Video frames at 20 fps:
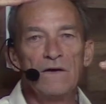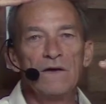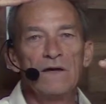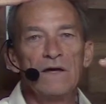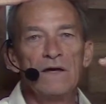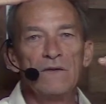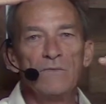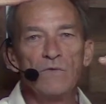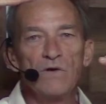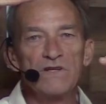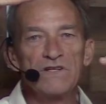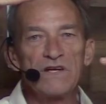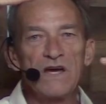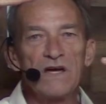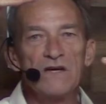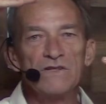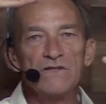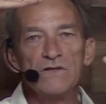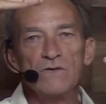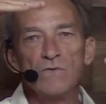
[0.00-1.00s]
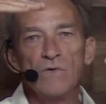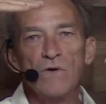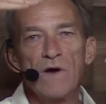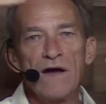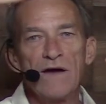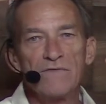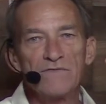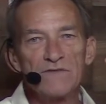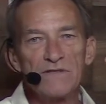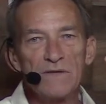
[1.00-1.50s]
in which case you will
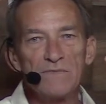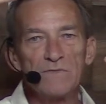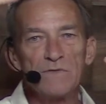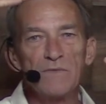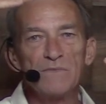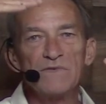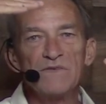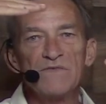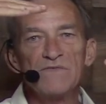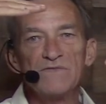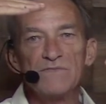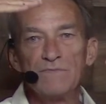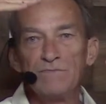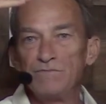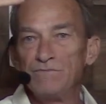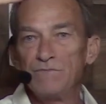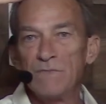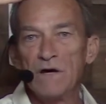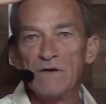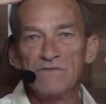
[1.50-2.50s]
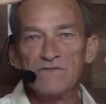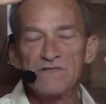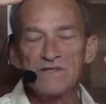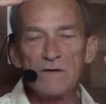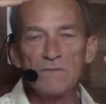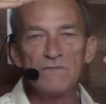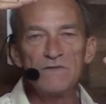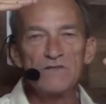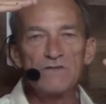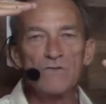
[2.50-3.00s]
have symptoms of
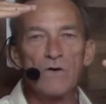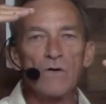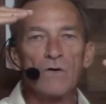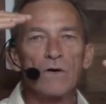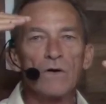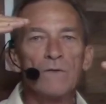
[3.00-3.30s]
sunstroke.